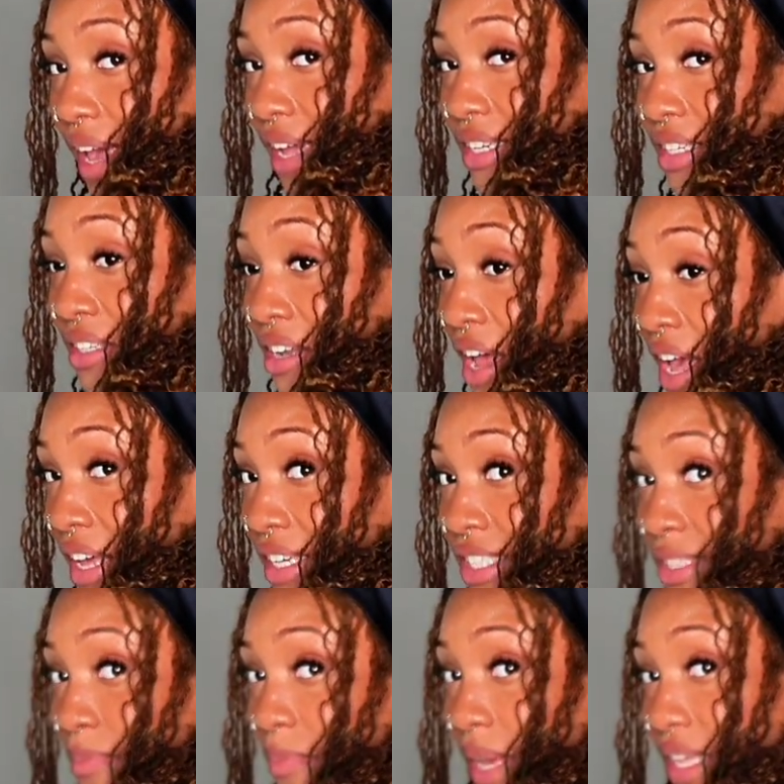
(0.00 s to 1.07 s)
I did not
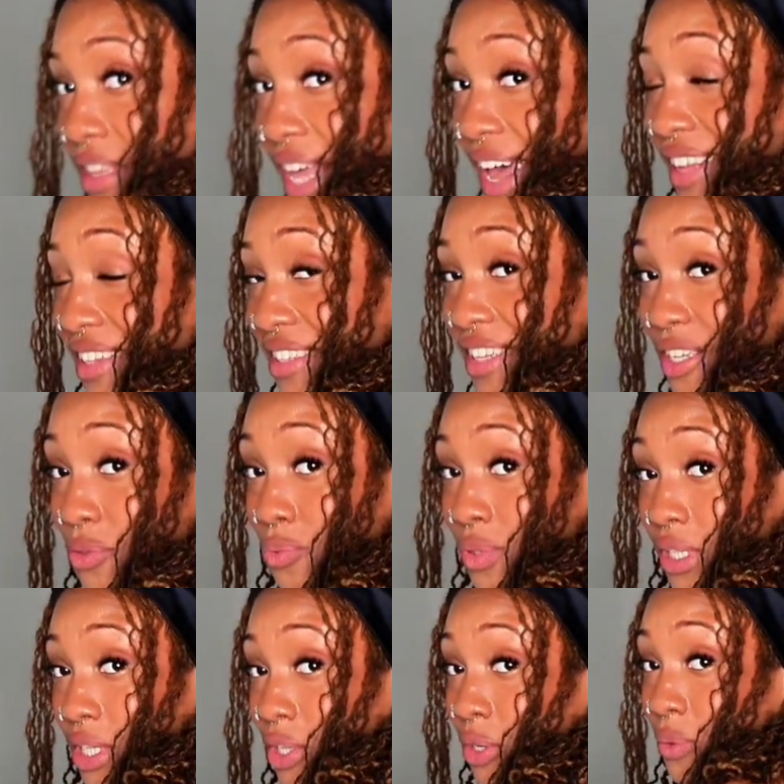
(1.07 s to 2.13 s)
expect that. I think that's
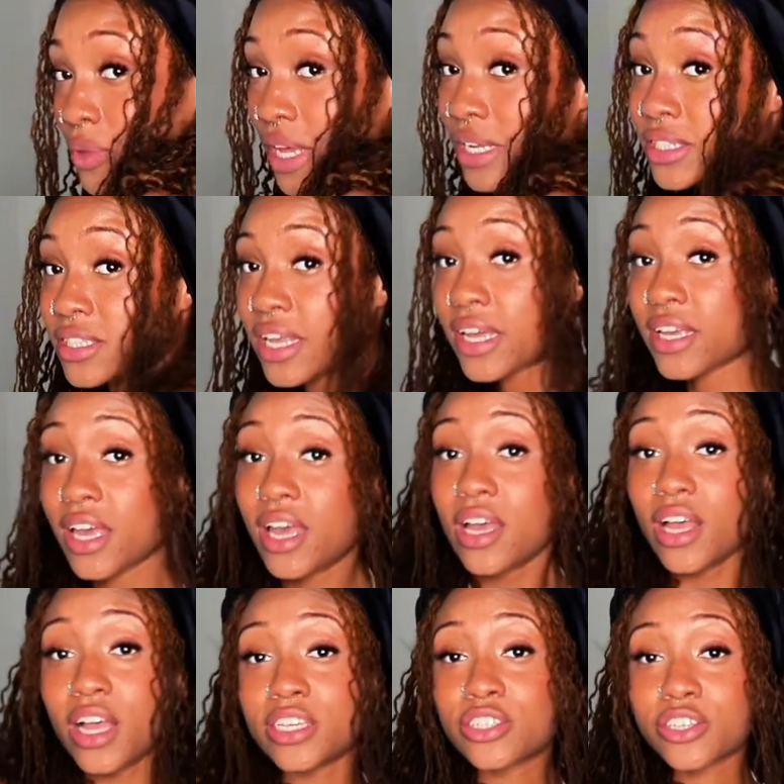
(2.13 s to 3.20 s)
really cute that it's like
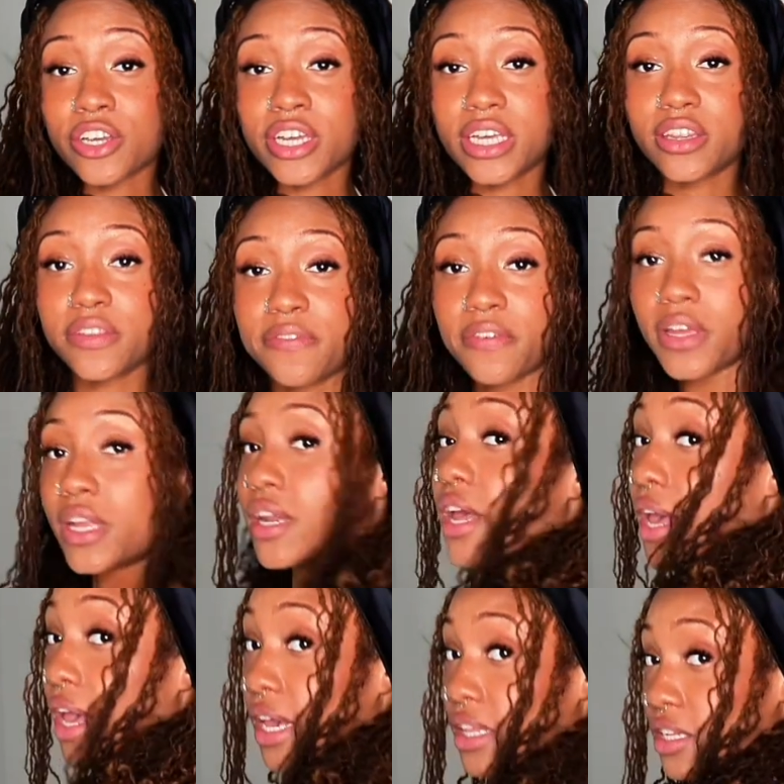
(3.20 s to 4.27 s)
a skirt in the front
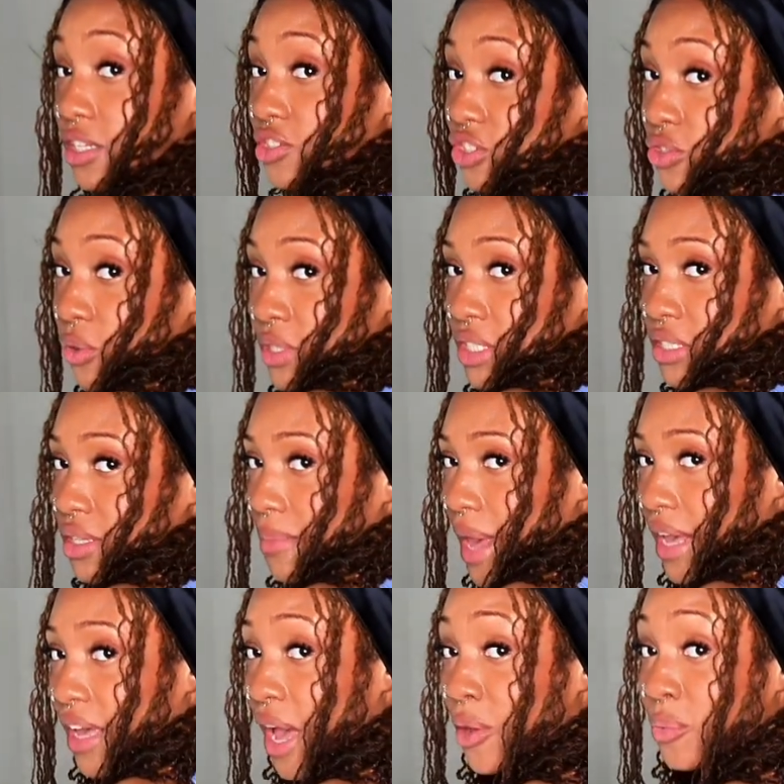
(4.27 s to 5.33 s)
and then shorts in the
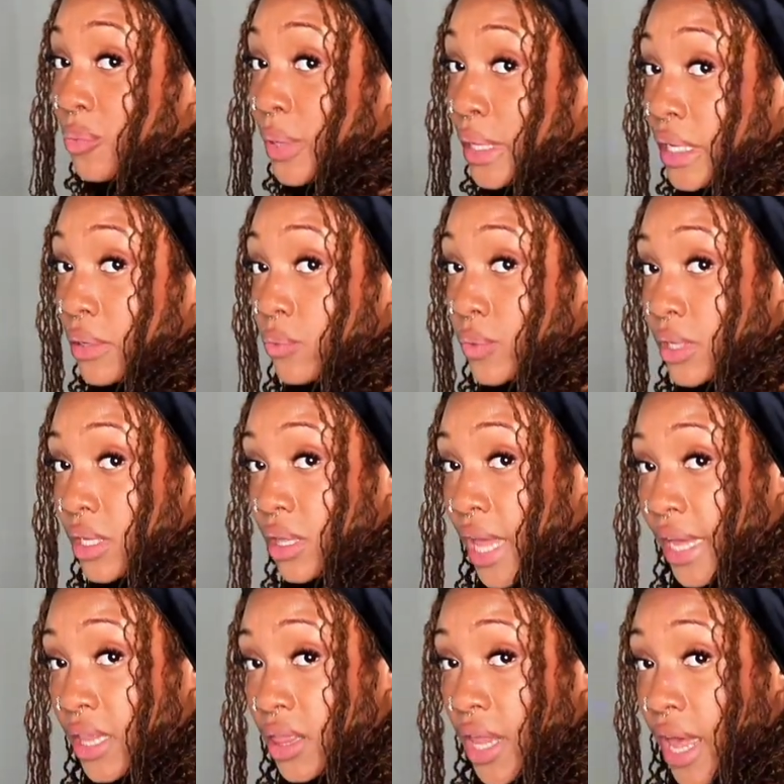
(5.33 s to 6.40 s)
back. I really, really
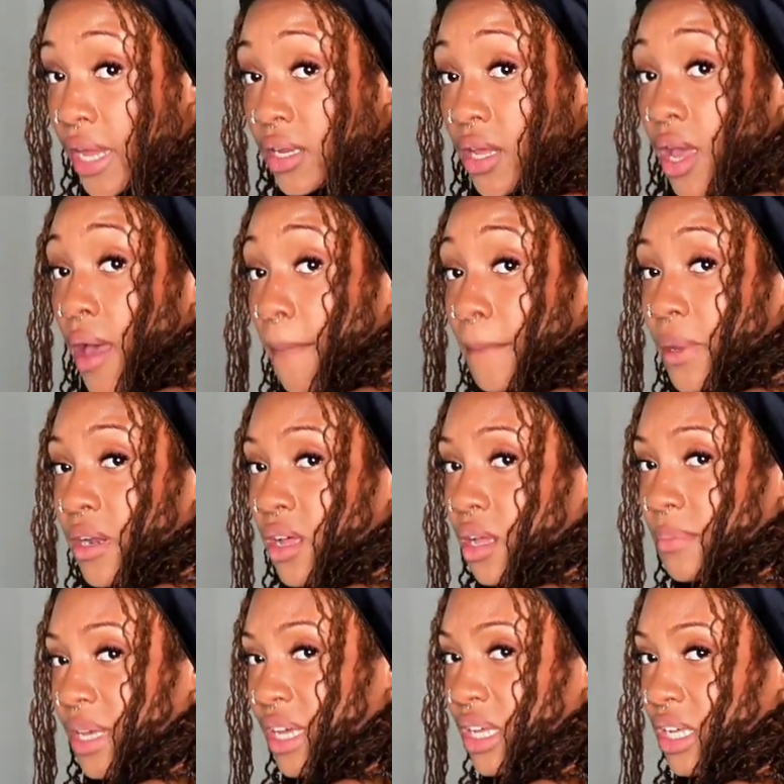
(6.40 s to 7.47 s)
like that. But
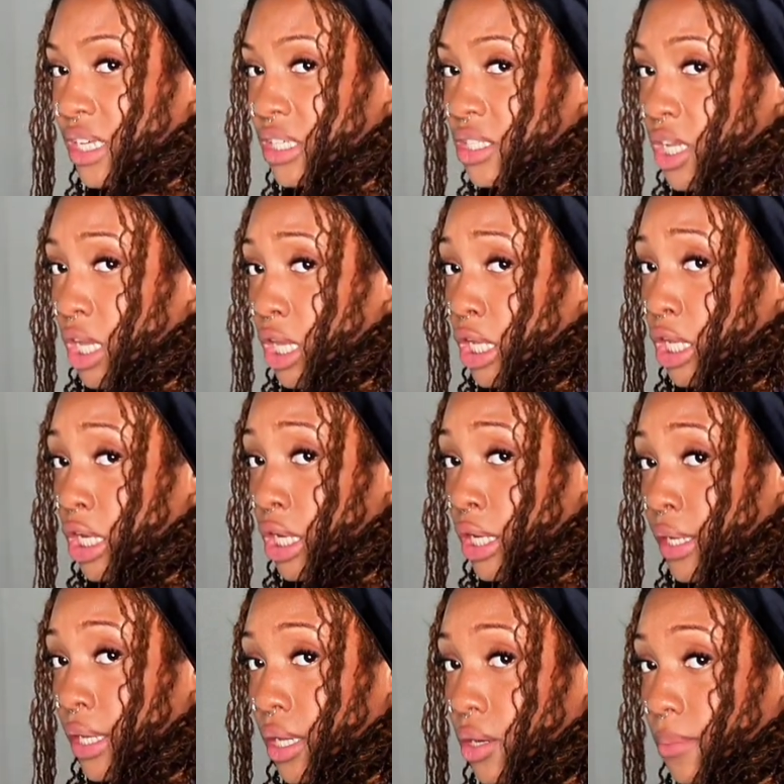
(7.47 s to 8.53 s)
um, it is a
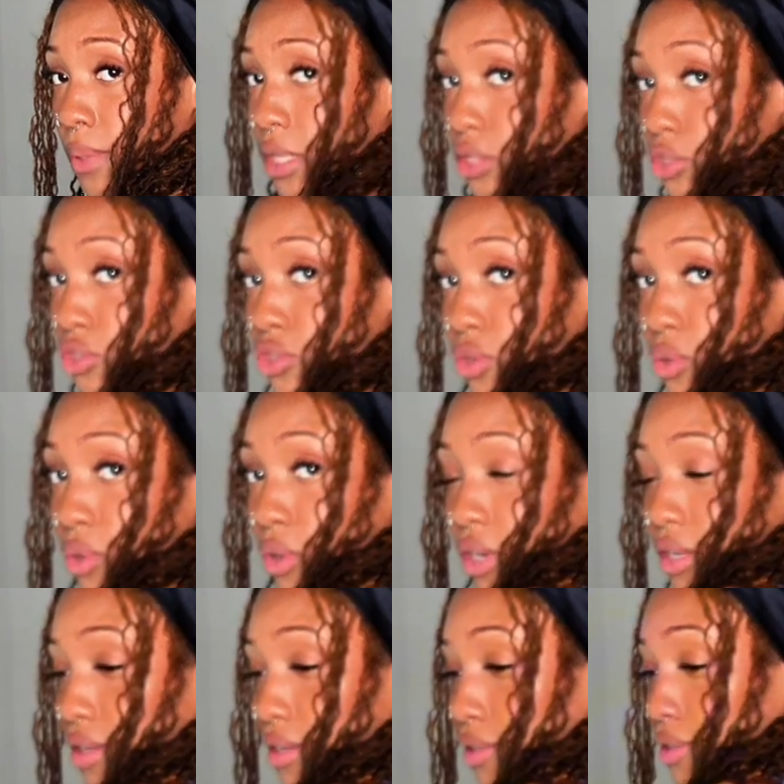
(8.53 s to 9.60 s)
little bit short.
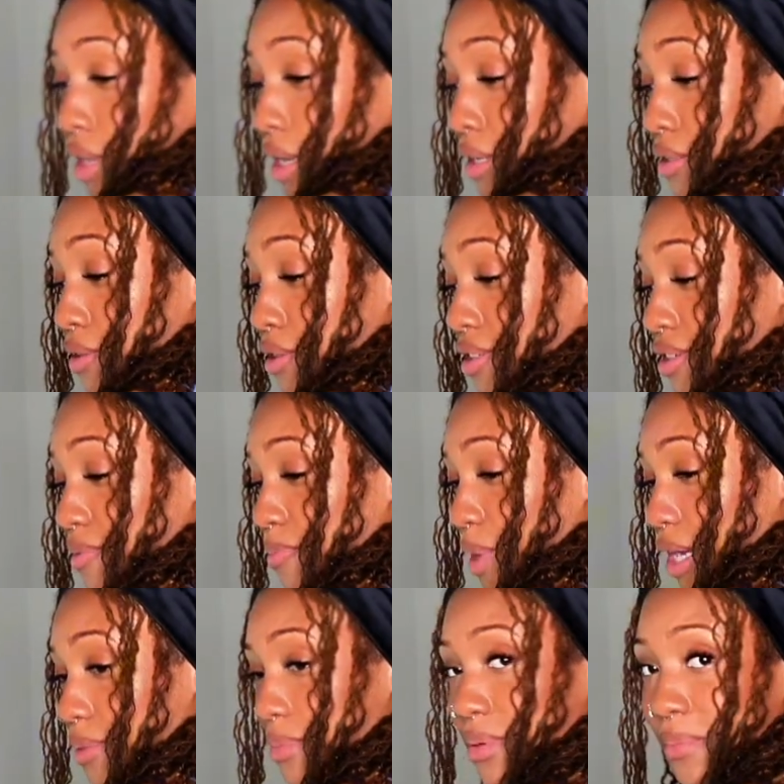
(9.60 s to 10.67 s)
It's like the
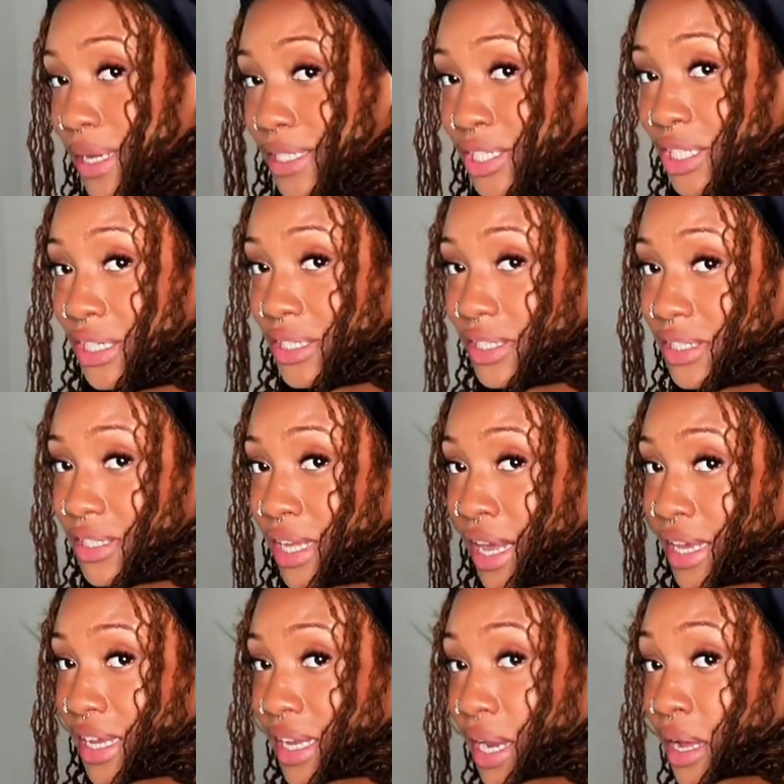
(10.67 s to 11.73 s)
bottom of my cheeks is
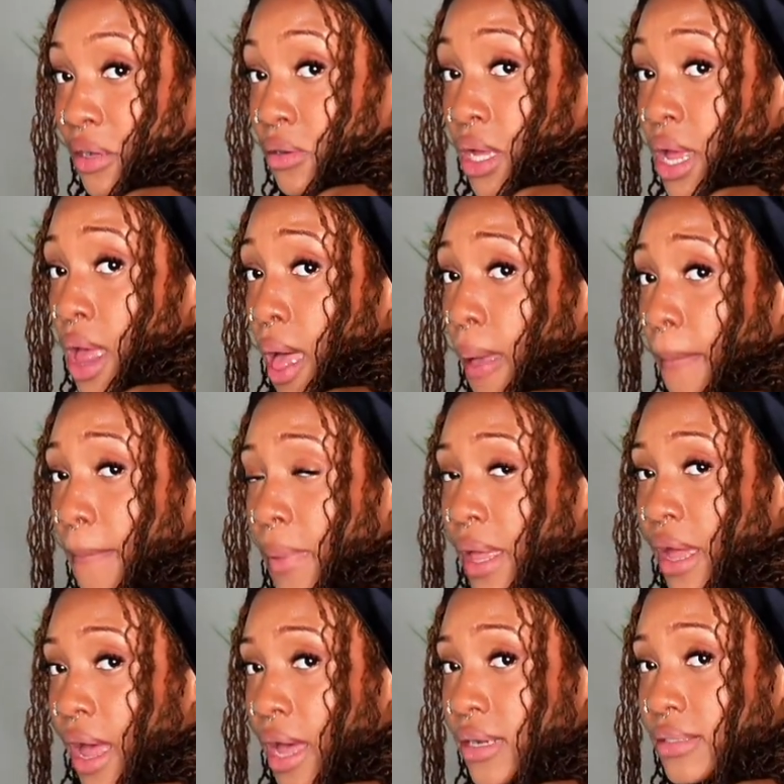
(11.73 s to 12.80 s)
hanging out.
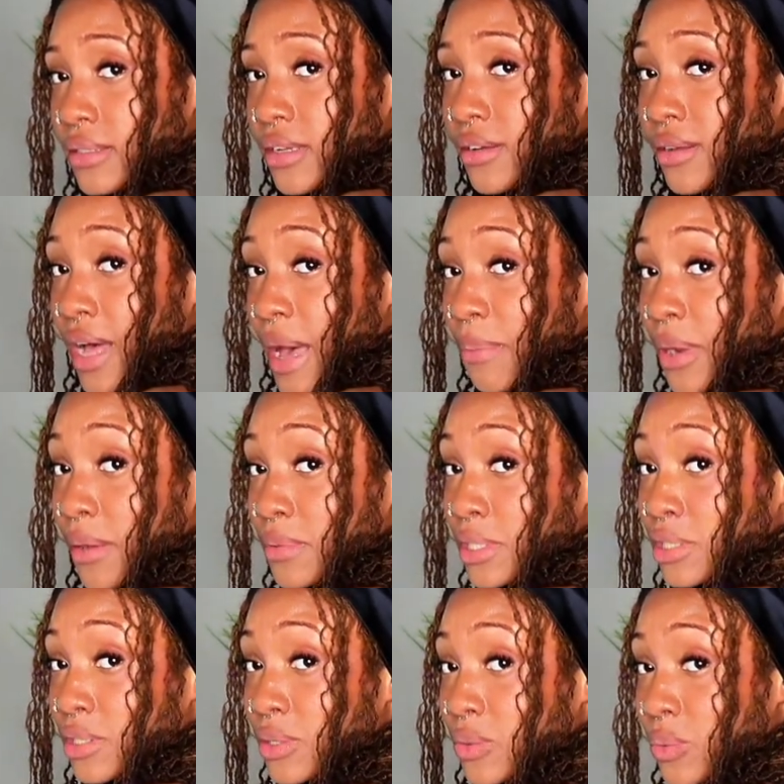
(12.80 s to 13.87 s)
But I don't know. I probably
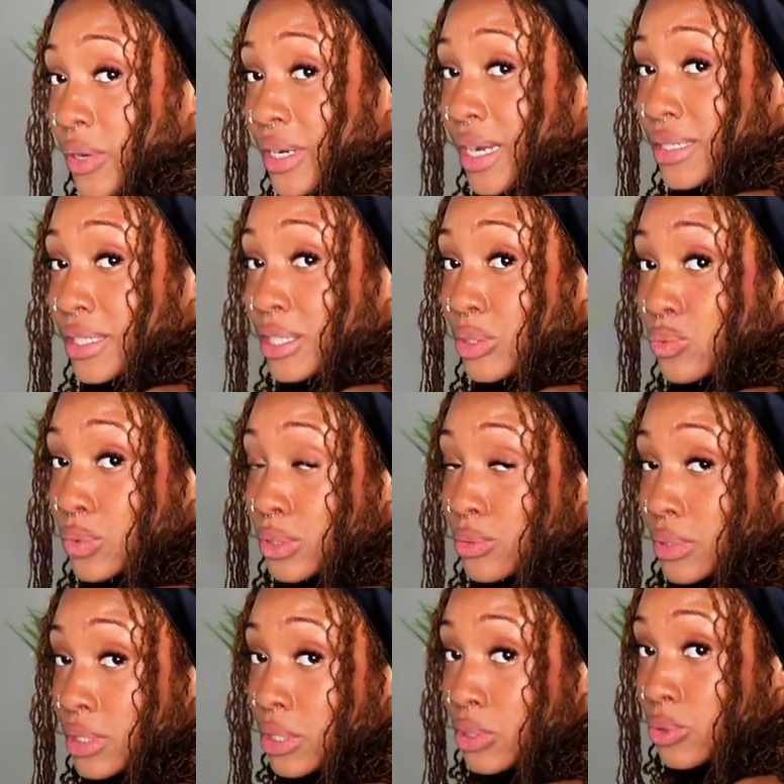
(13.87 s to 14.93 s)
still wear it. I think it's really,
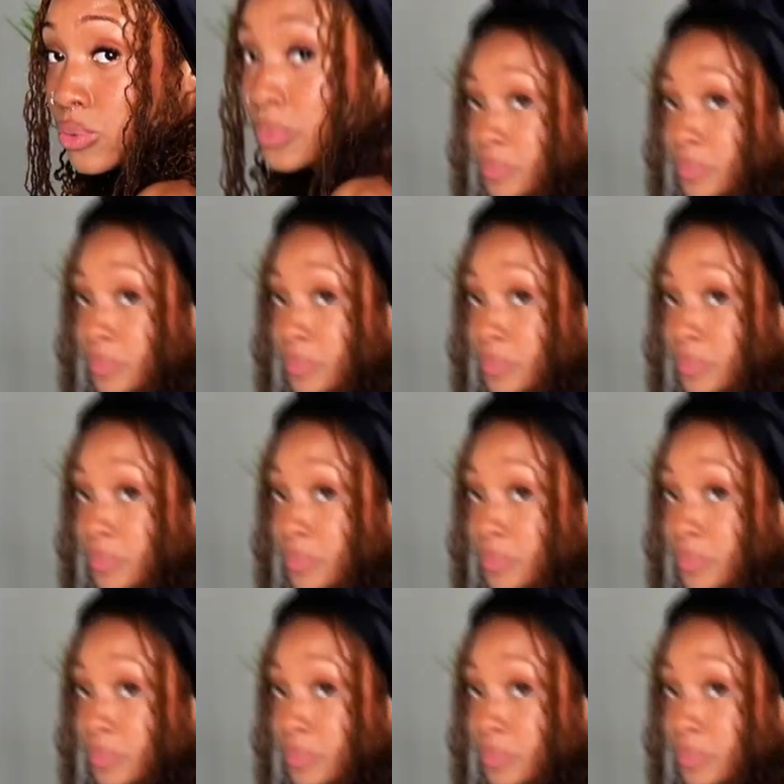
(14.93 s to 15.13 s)
really cute.